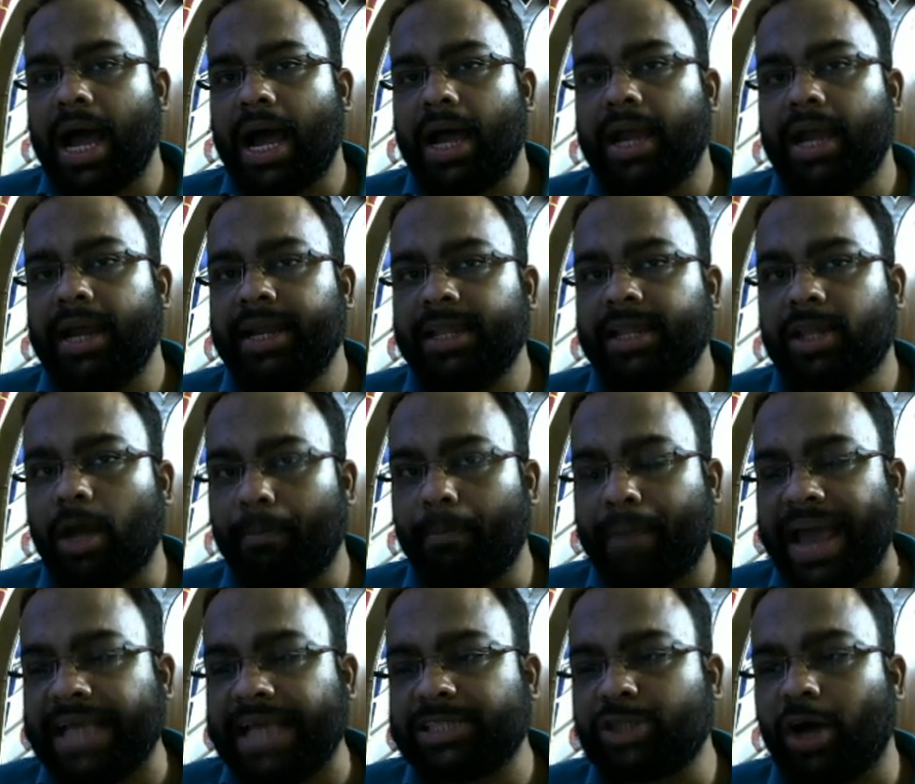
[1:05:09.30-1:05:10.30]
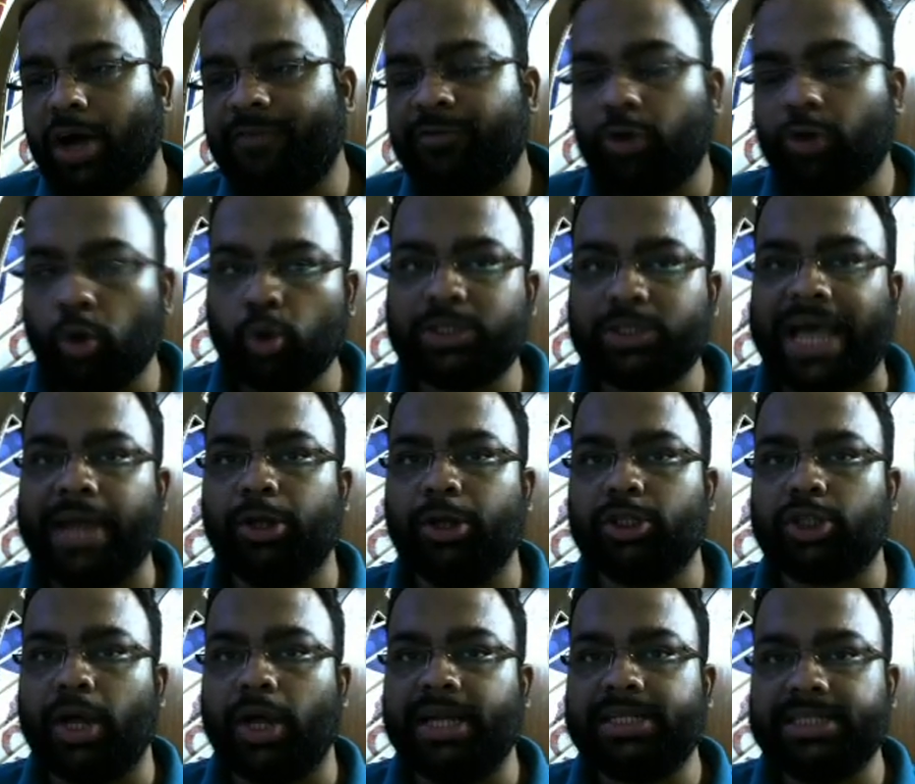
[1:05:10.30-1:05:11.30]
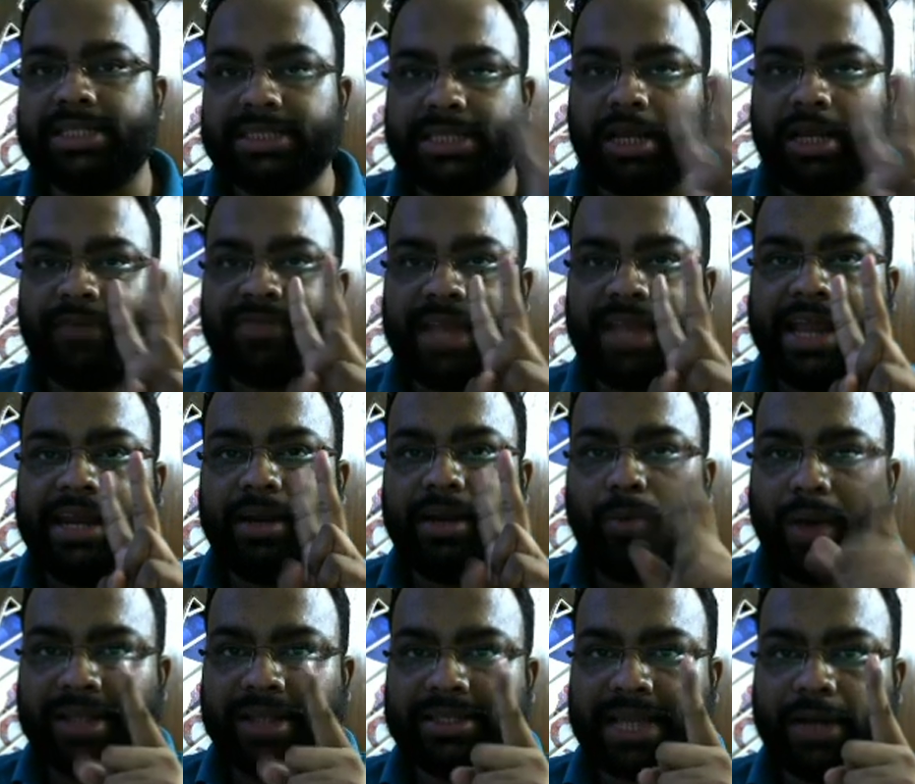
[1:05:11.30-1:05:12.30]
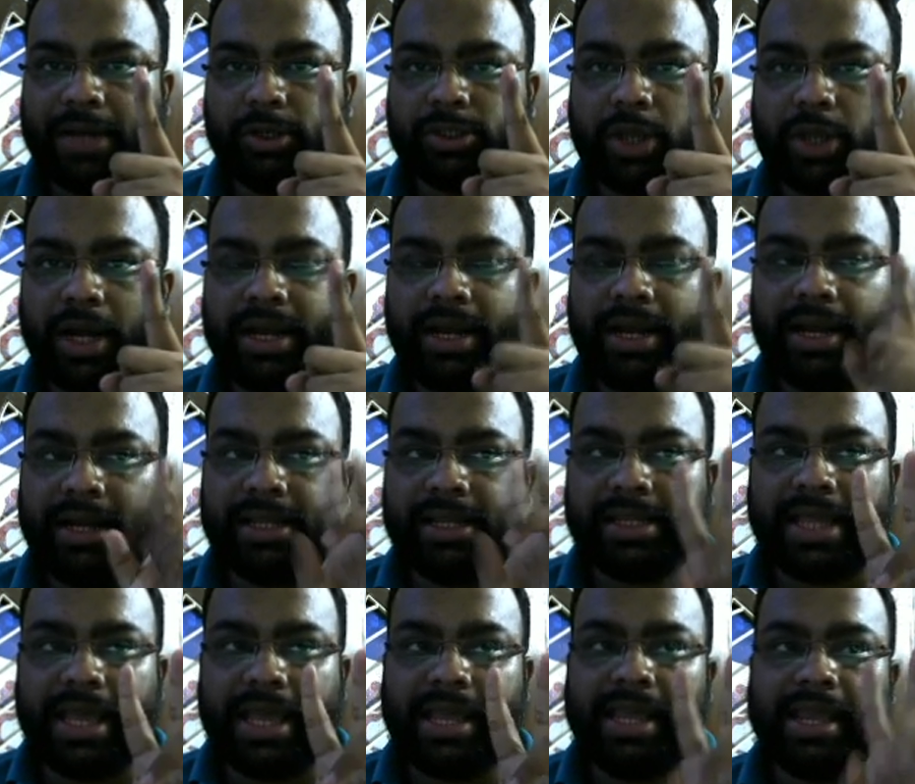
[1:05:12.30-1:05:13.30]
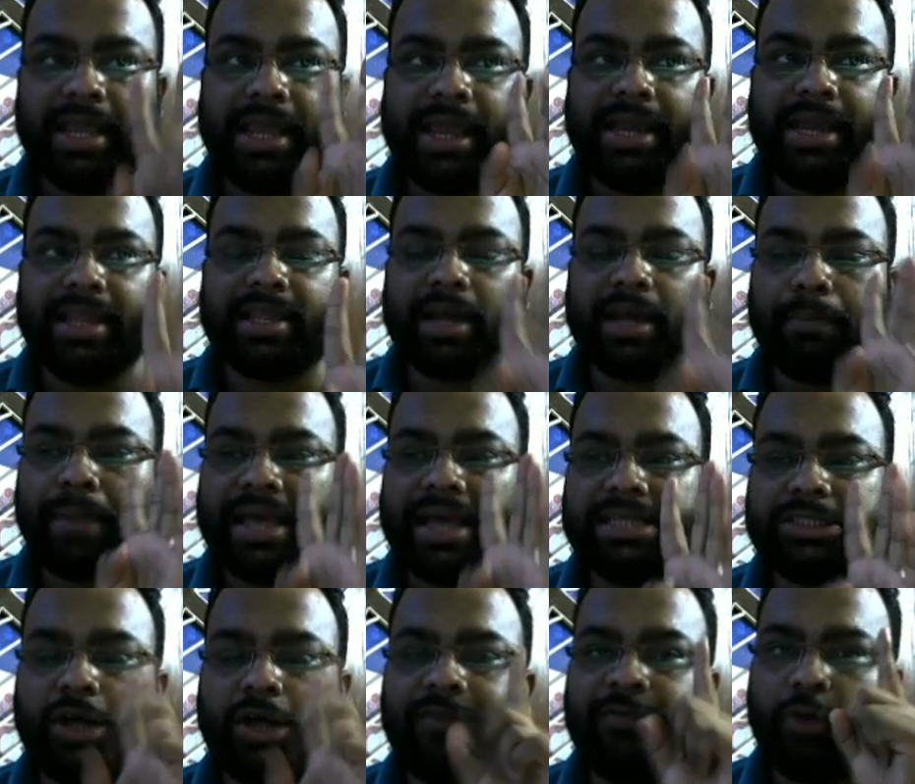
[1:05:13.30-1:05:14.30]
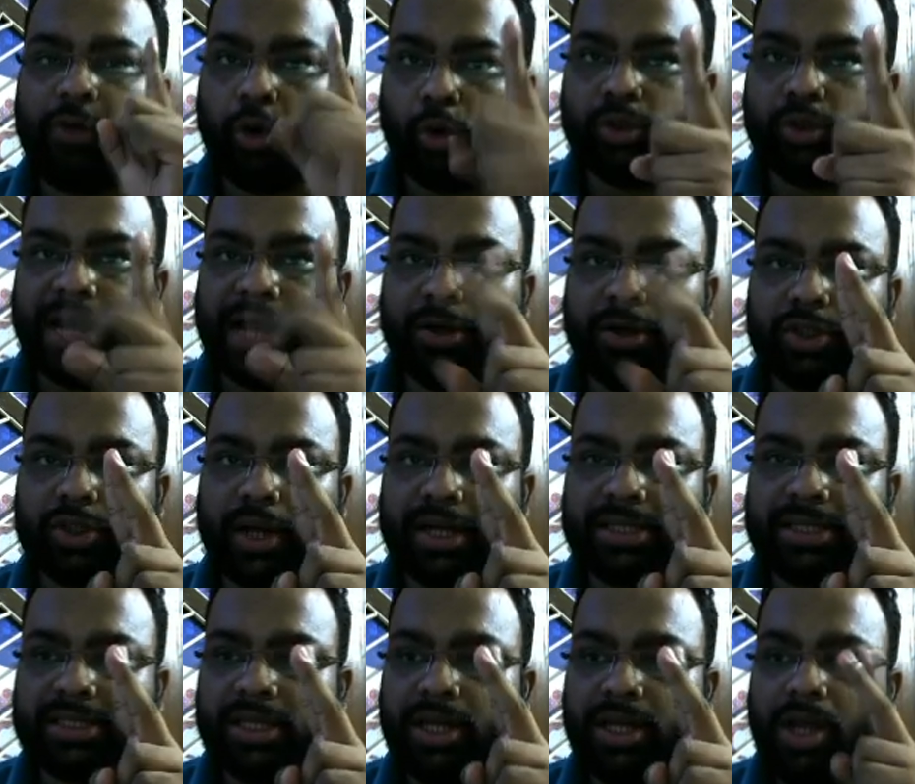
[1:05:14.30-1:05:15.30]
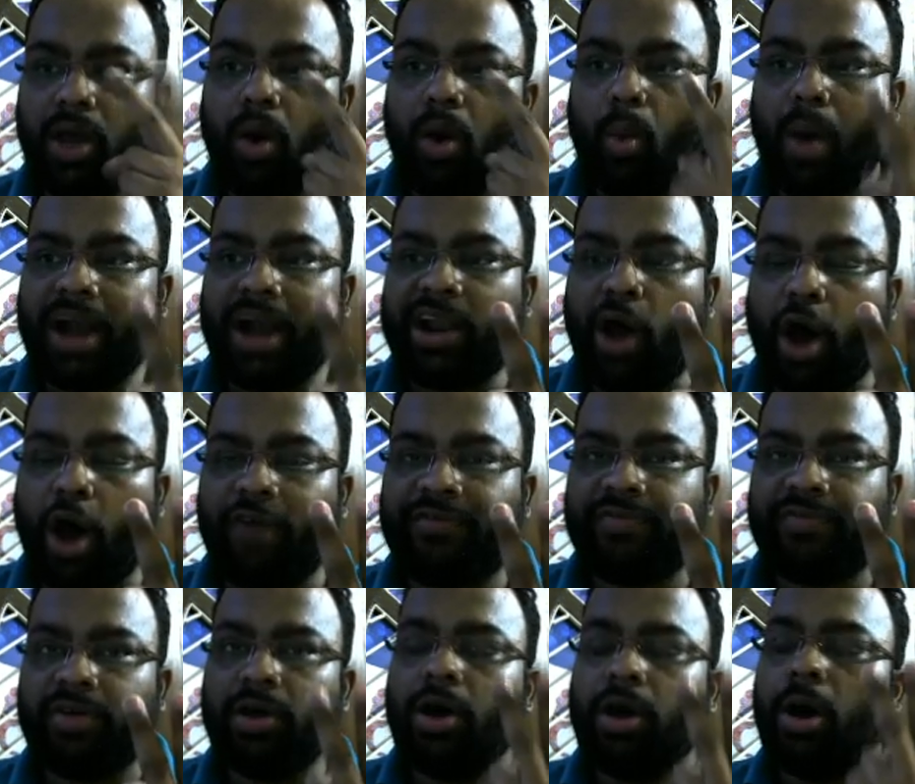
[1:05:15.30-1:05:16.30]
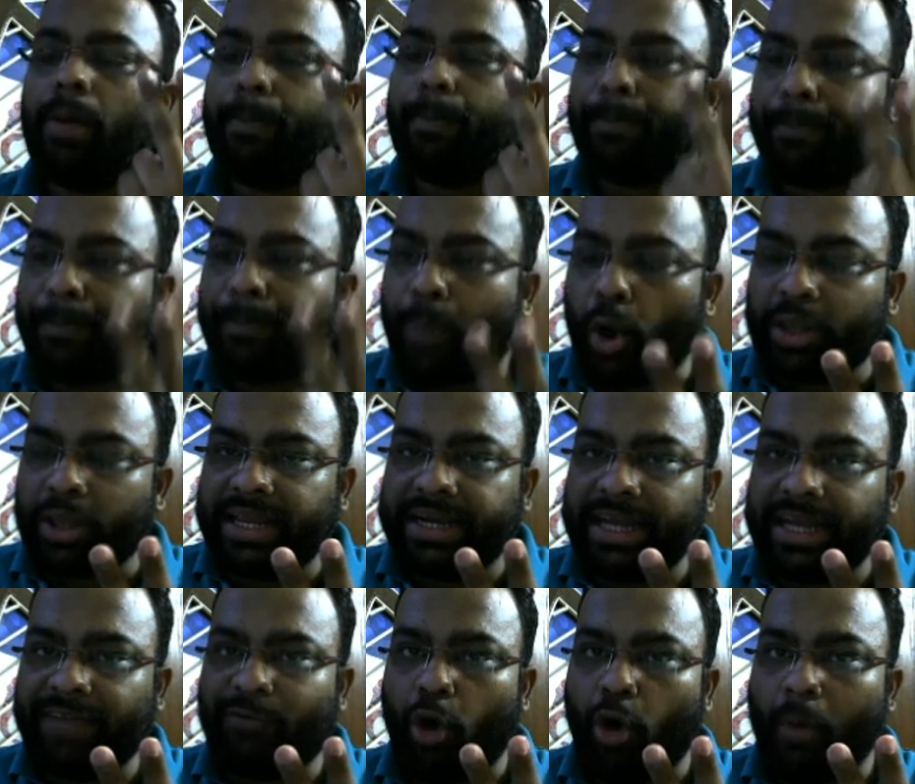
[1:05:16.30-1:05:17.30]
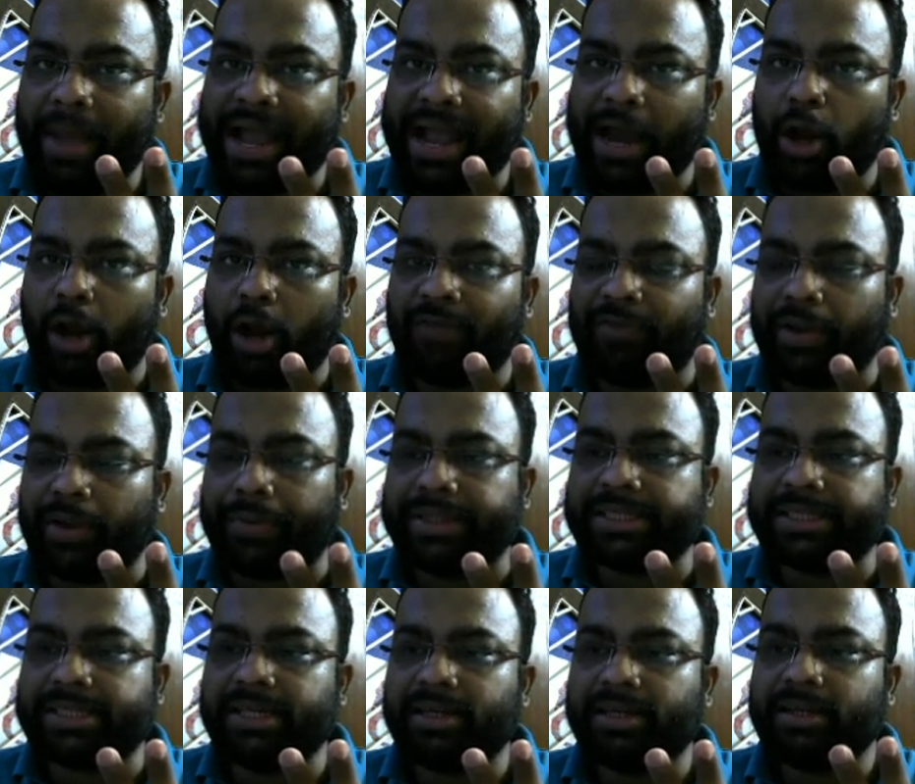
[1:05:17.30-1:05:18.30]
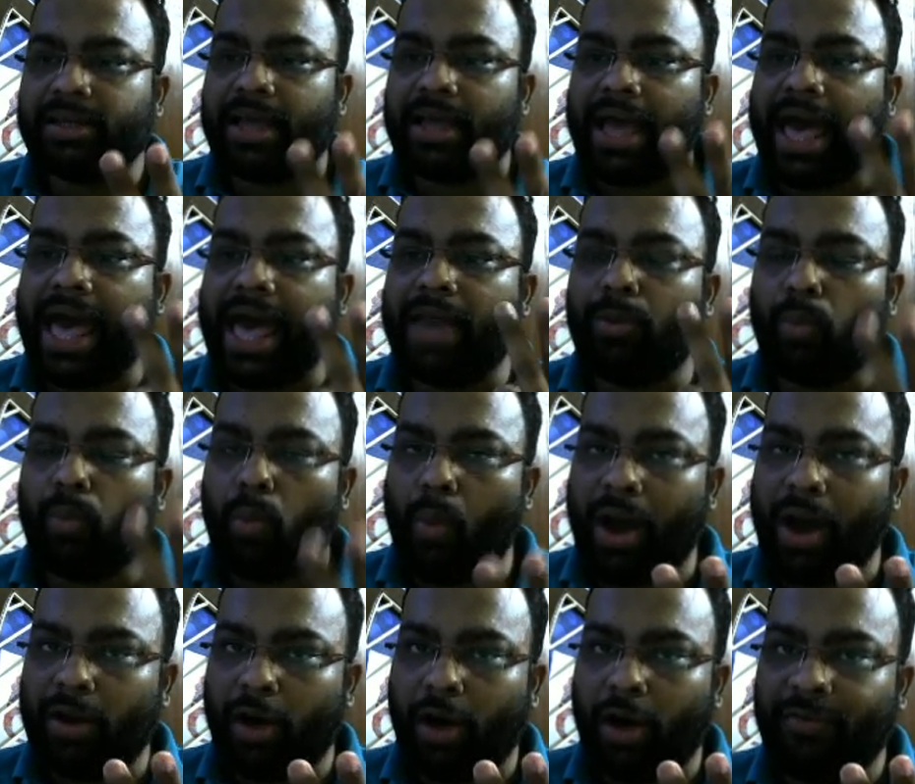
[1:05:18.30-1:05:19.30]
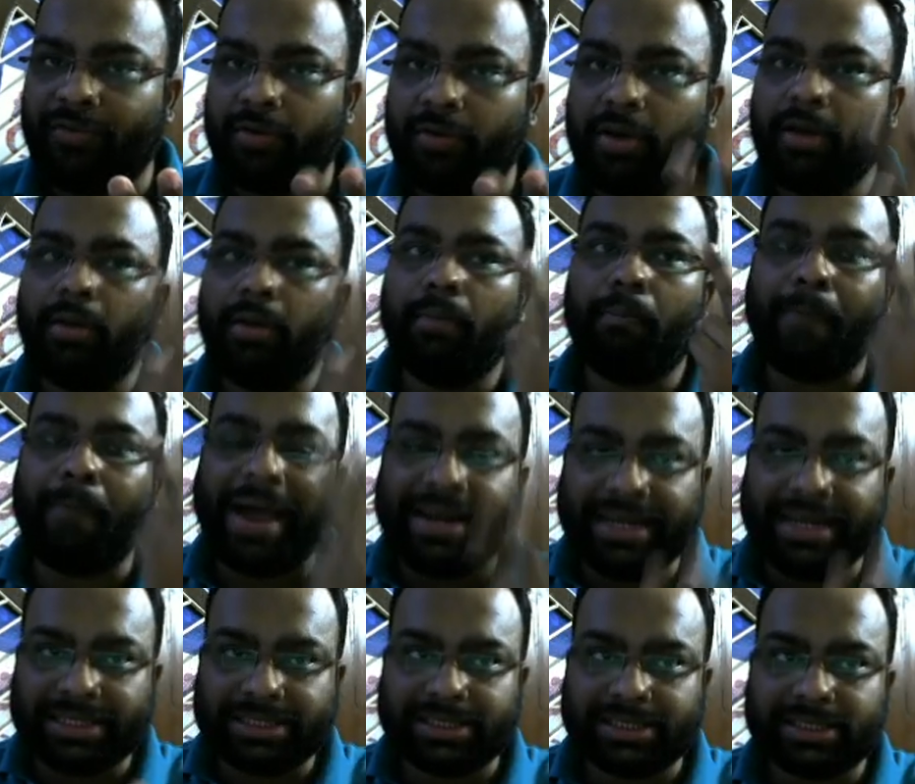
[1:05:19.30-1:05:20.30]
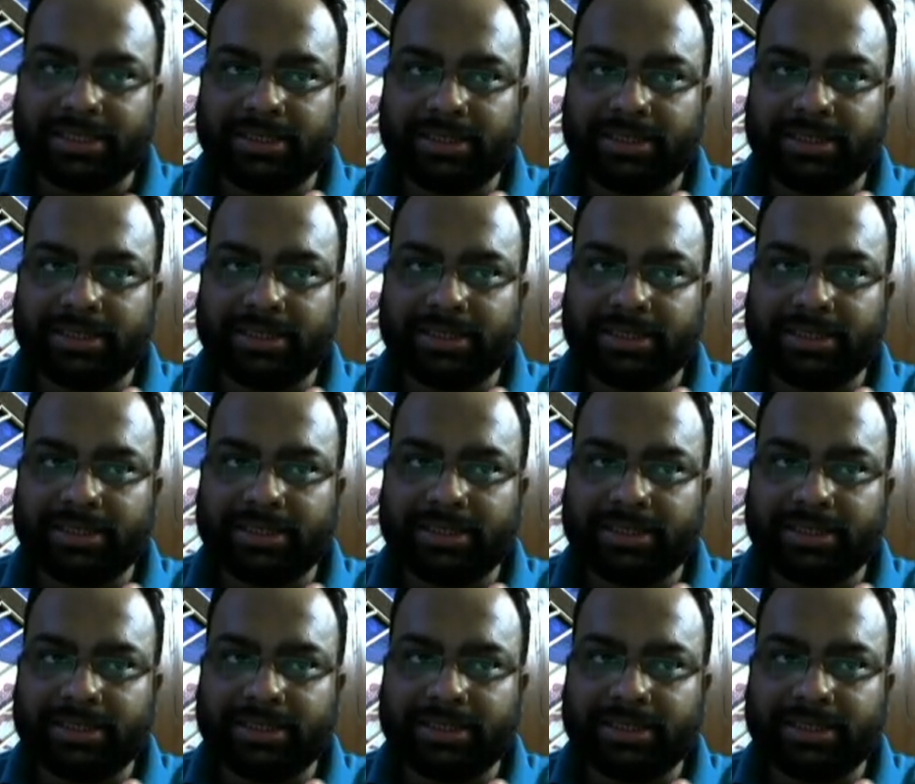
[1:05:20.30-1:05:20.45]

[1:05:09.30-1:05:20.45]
is comprised of two sinusoids. Instead of saying one sinusoid, it is saying it is comprised of two sinusoids. One of positive omega naught frequency and one of minus